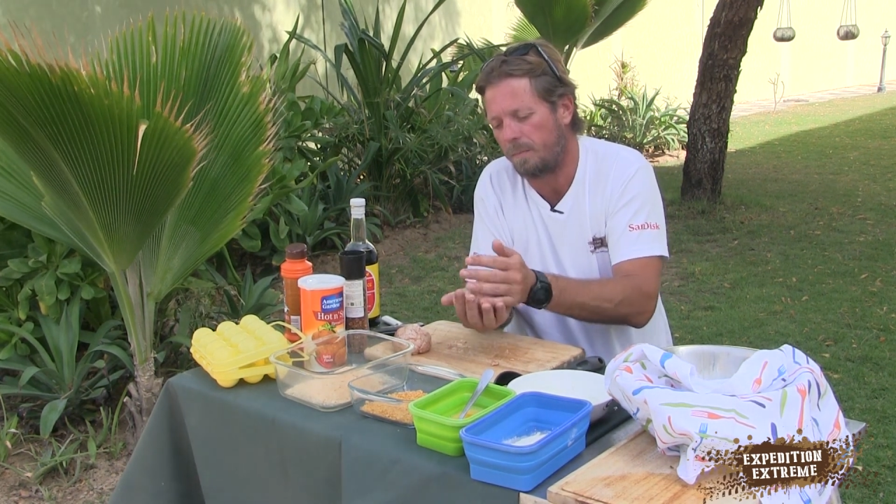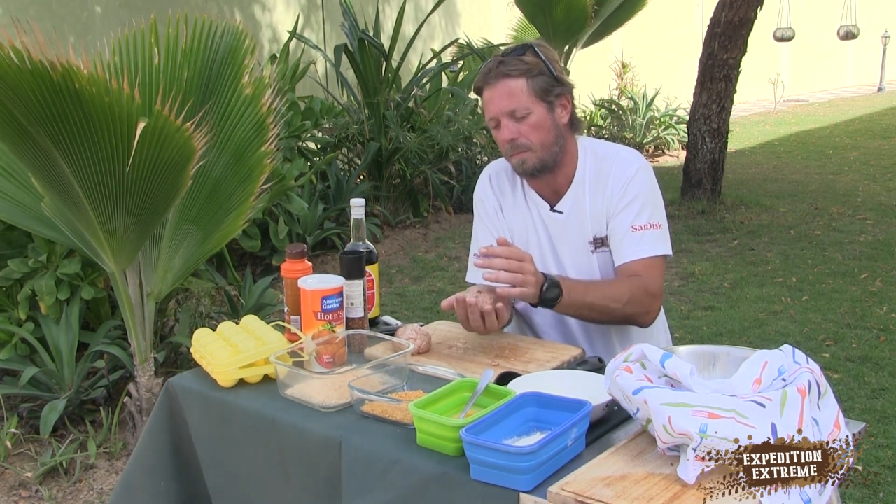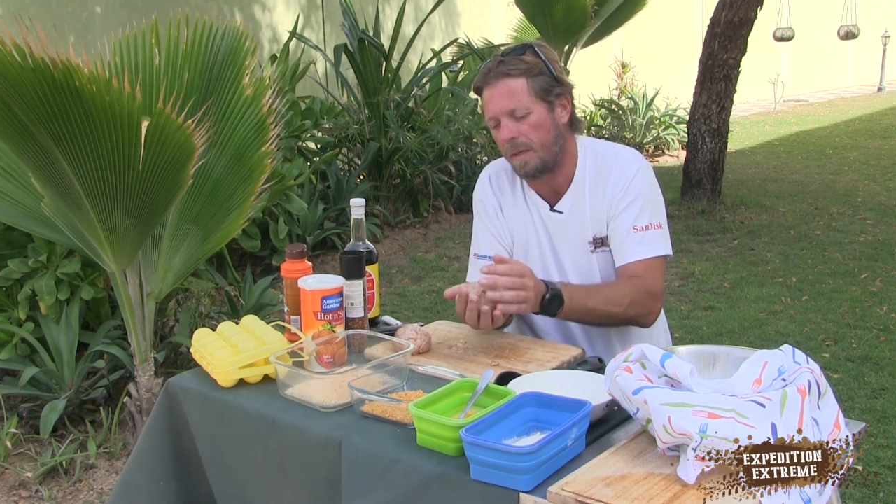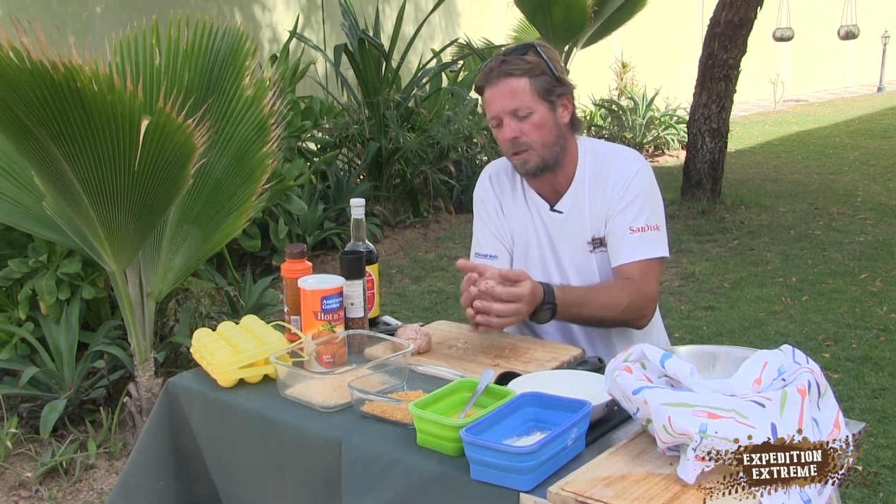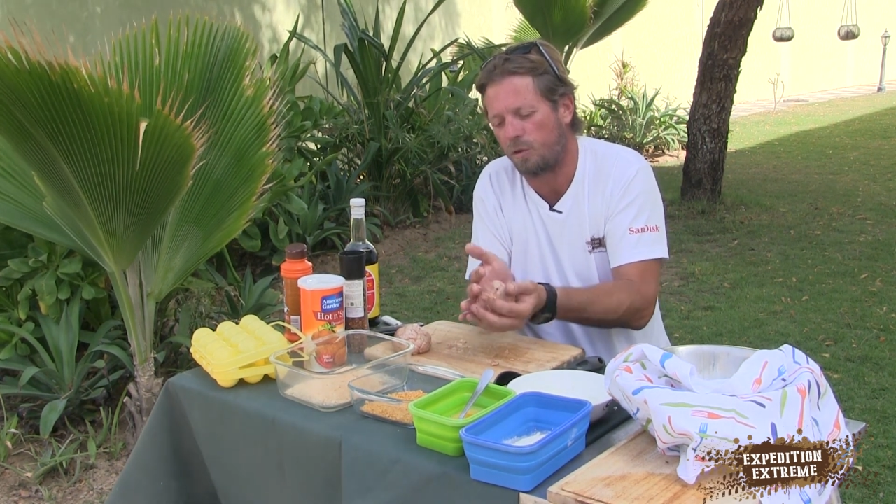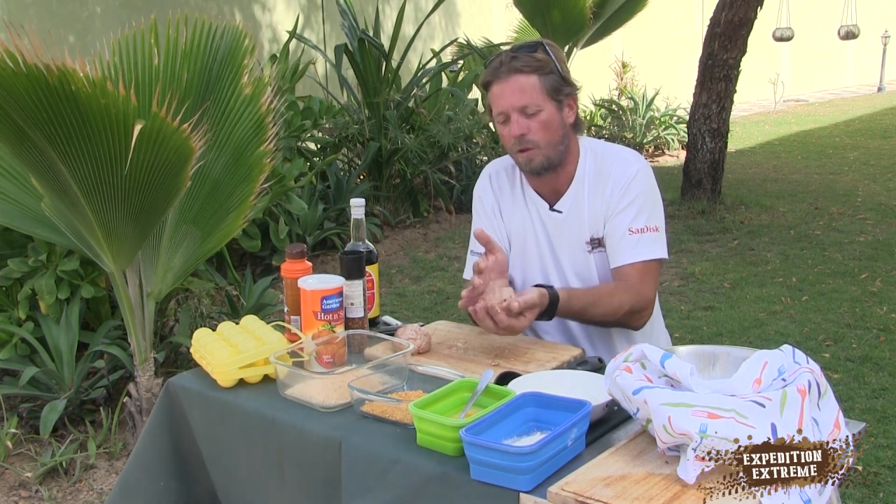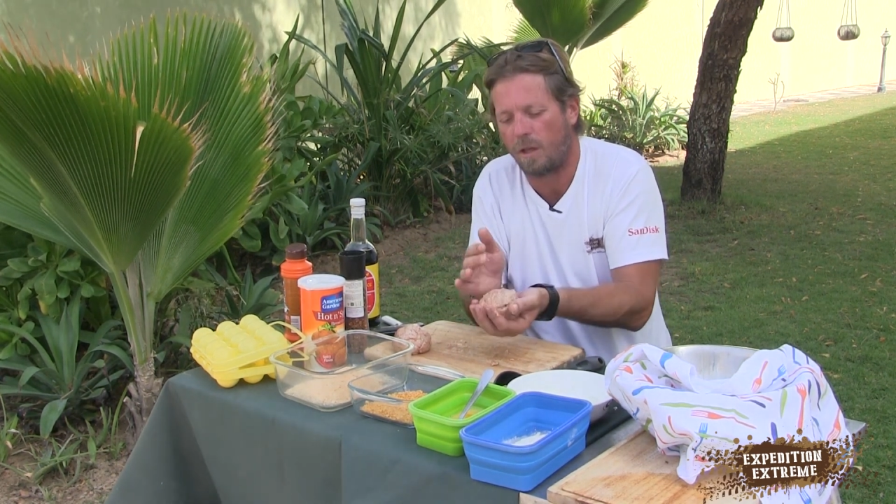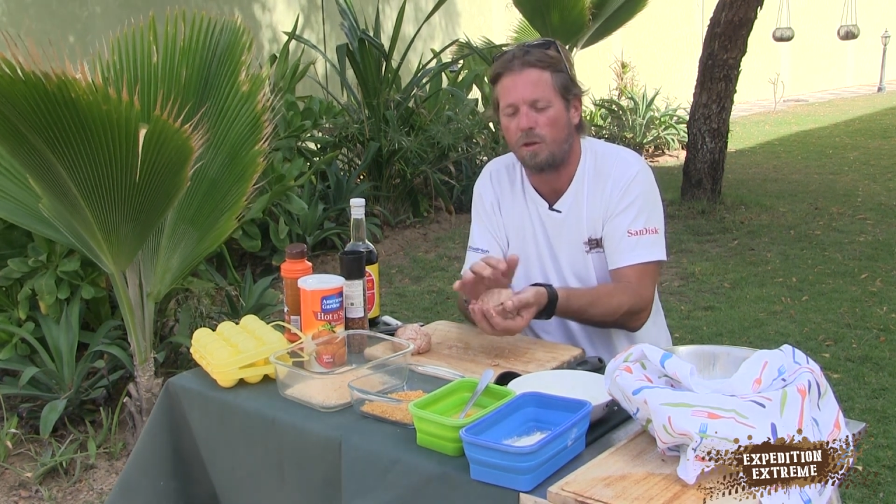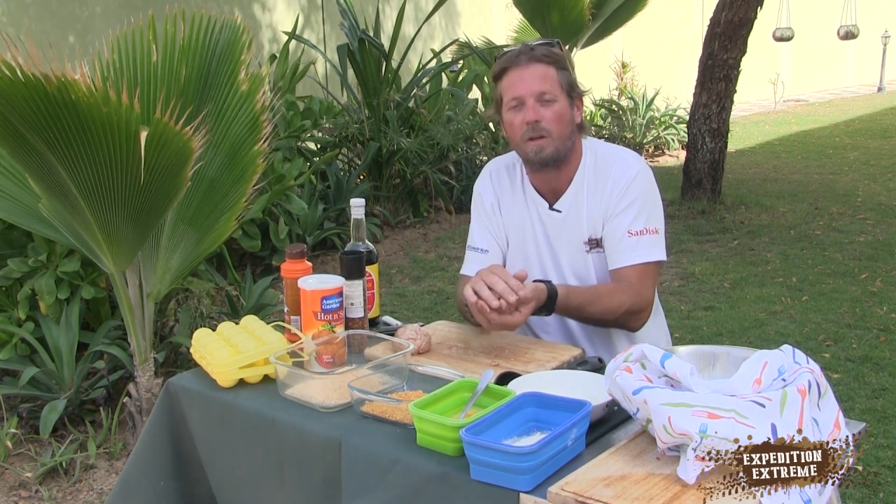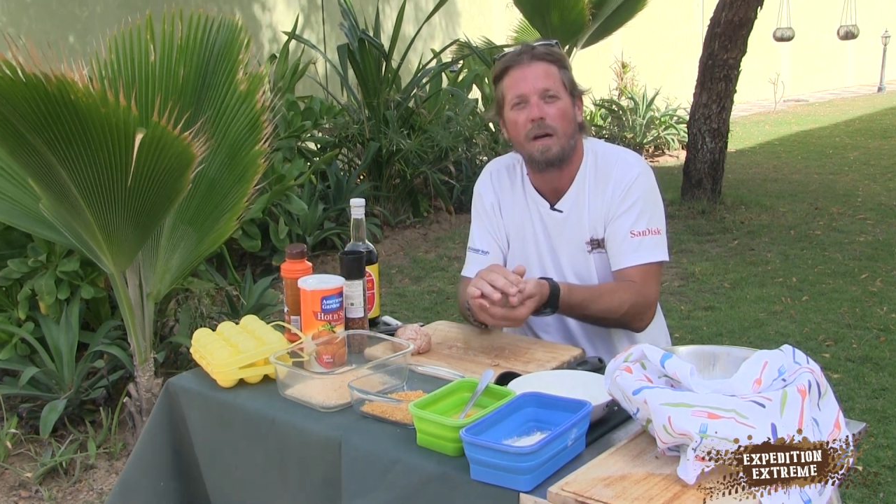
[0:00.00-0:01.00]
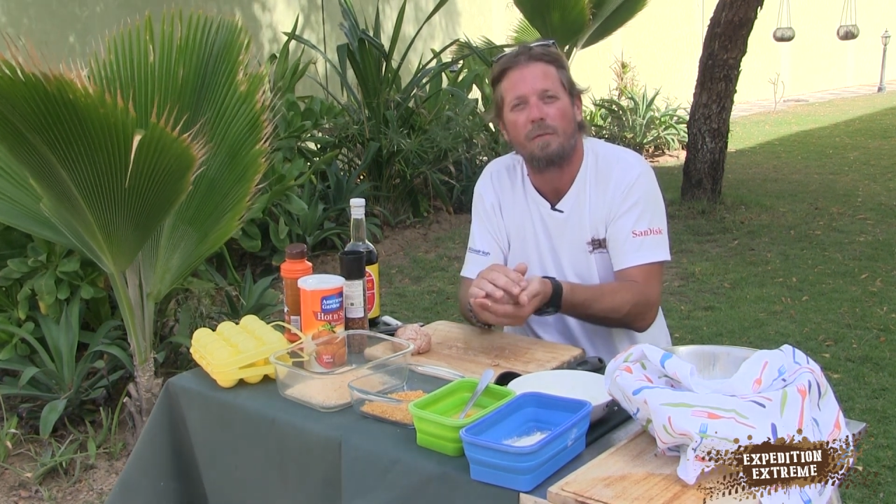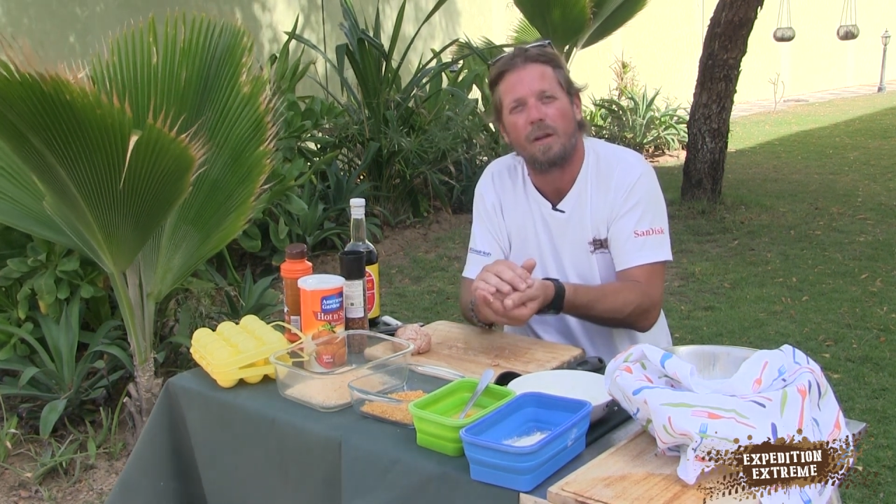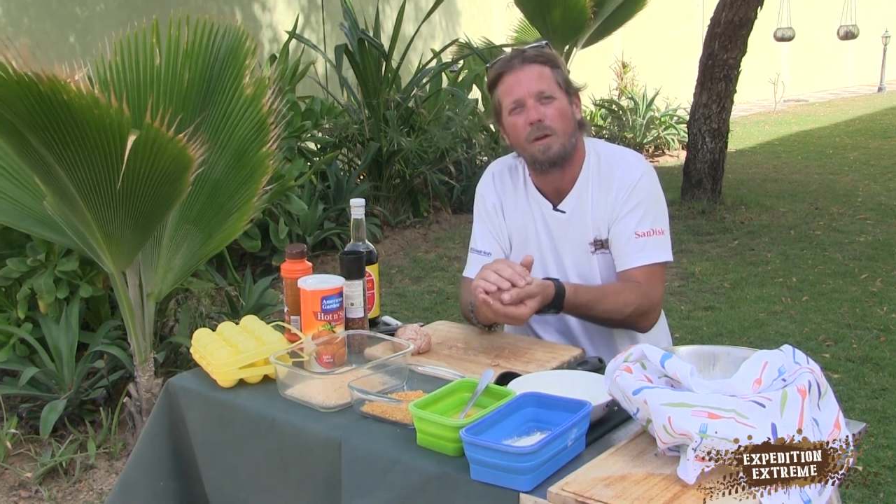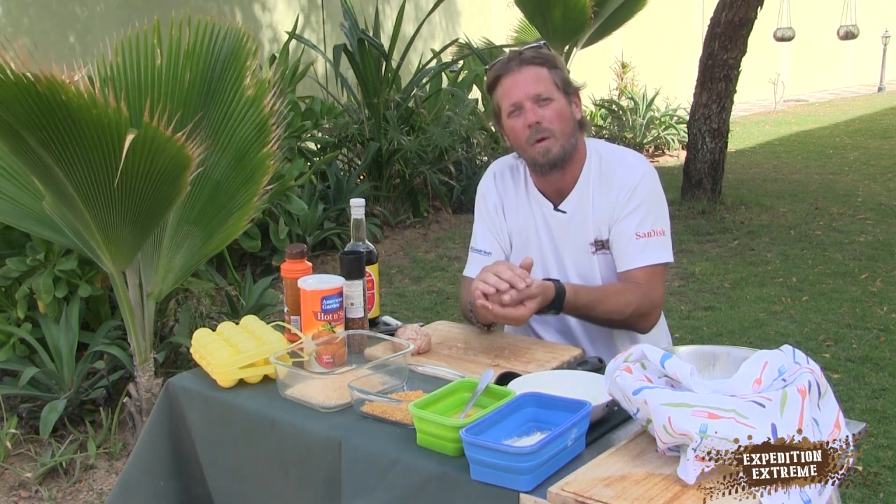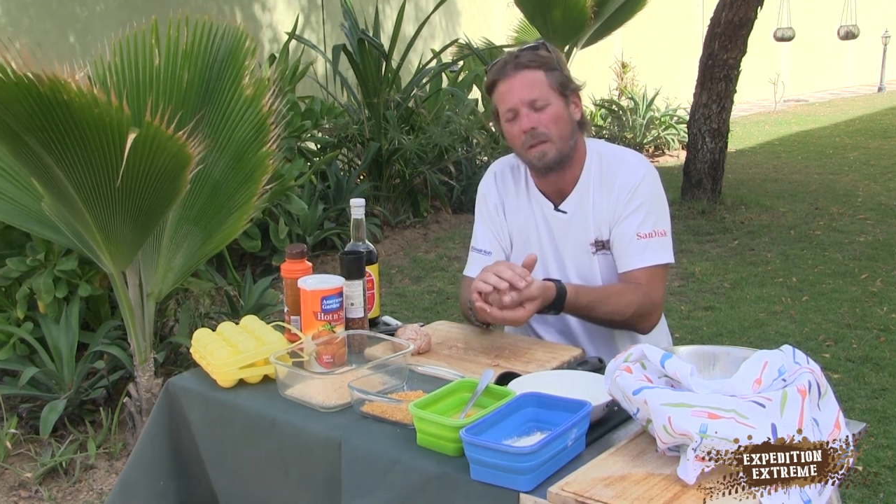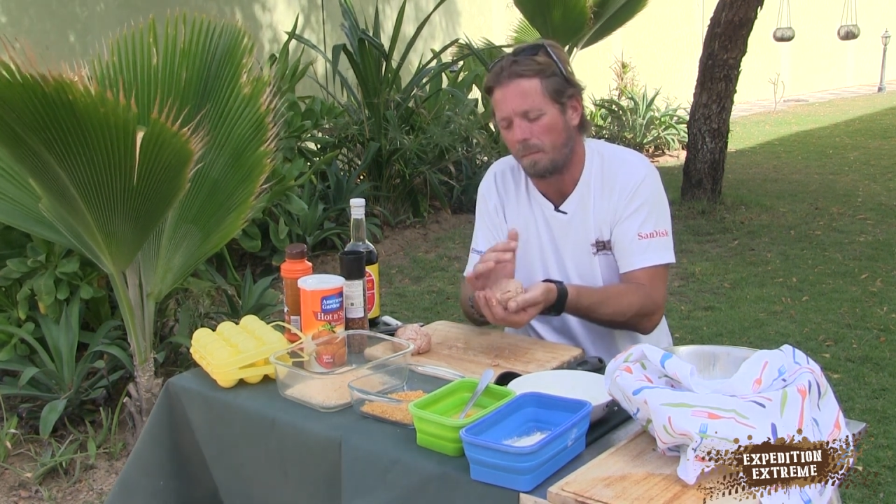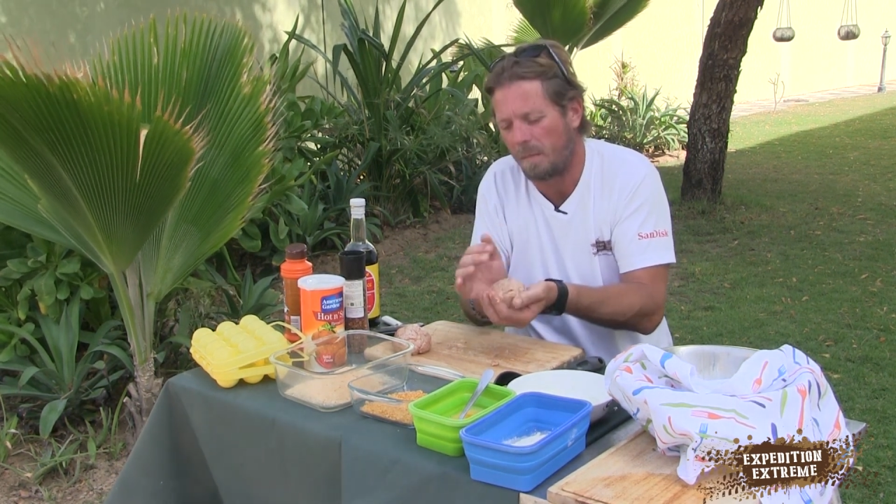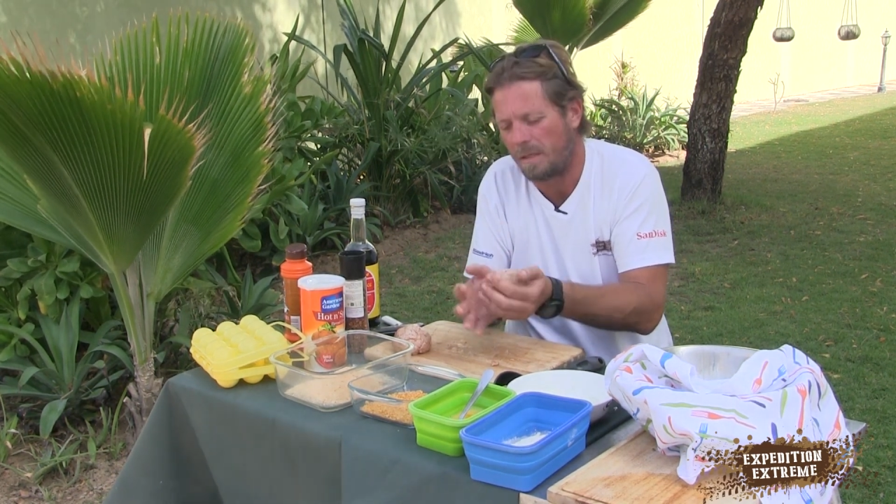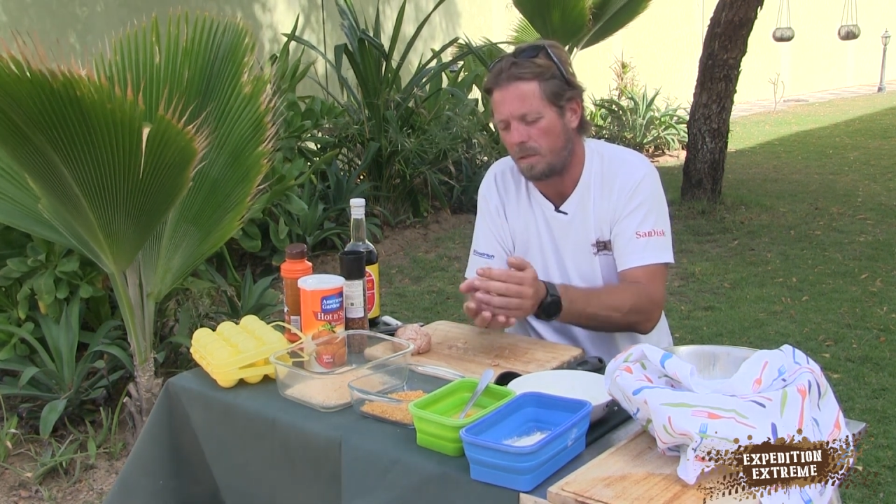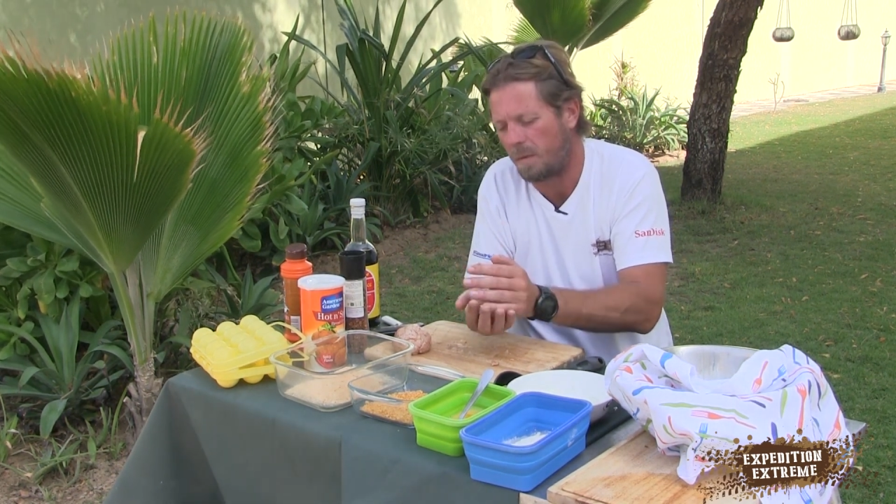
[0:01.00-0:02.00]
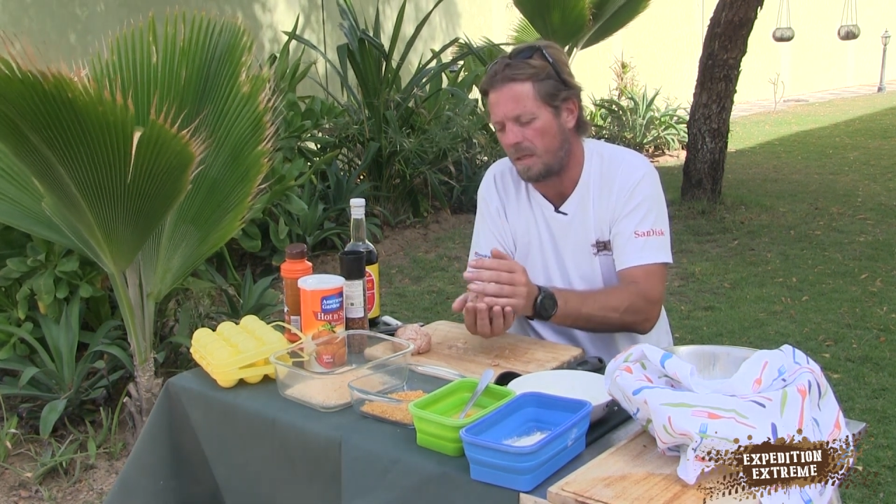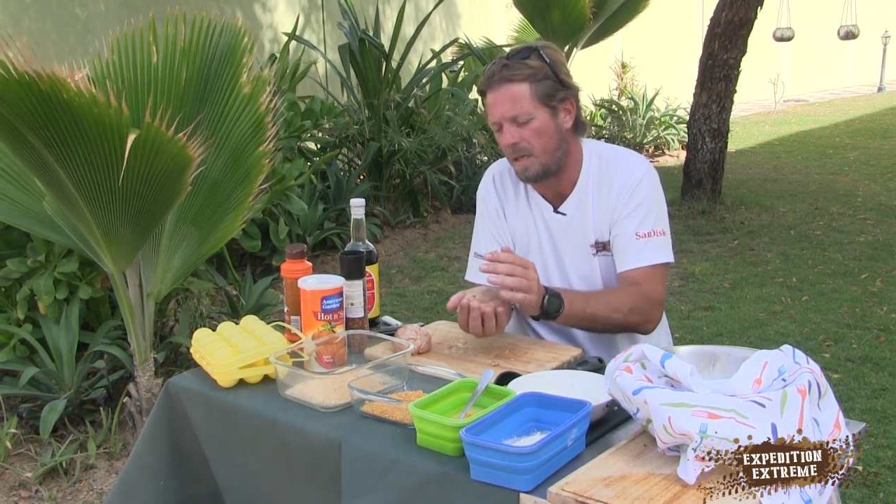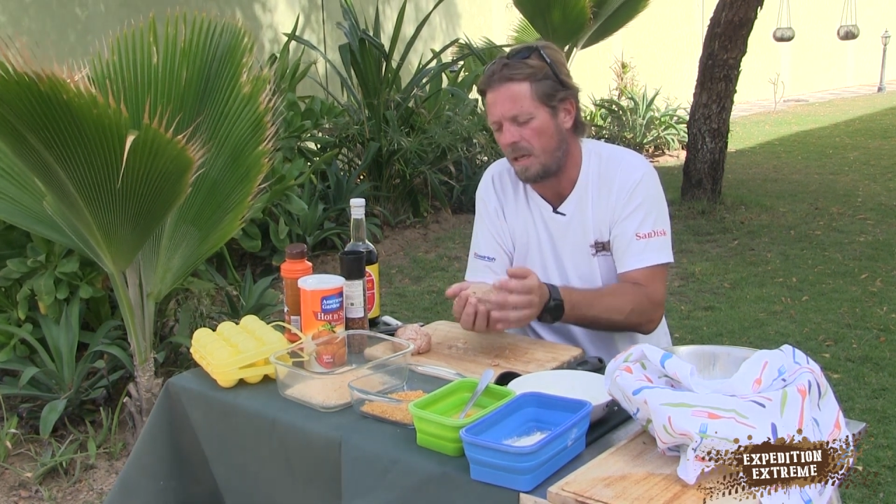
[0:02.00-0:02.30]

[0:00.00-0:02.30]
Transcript: But make sure that you want the meat to be as